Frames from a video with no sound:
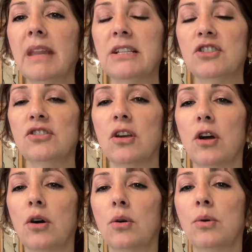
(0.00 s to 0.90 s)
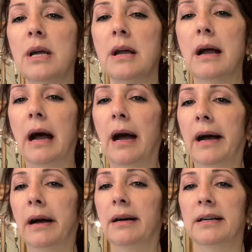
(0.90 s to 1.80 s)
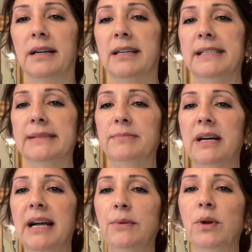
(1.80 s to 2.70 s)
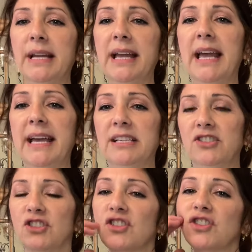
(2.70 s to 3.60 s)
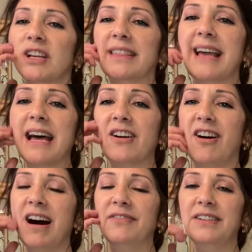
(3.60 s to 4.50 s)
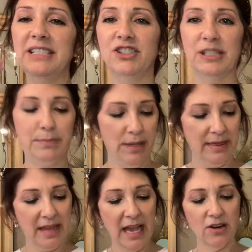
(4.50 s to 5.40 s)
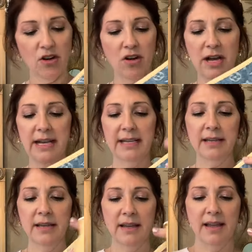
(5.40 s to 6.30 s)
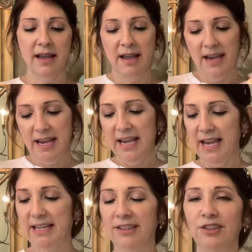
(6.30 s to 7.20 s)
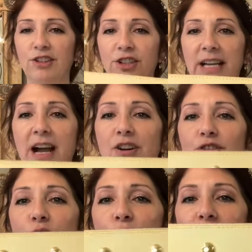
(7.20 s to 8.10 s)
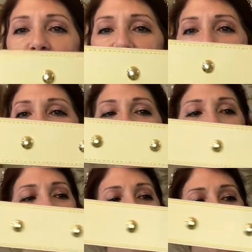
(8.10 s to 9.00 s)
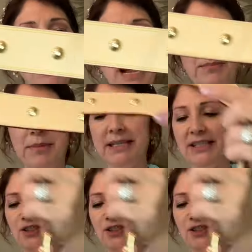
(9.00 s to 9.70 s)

So I went ahead and just took that off and just put that on. And look how gorgeous the strap is,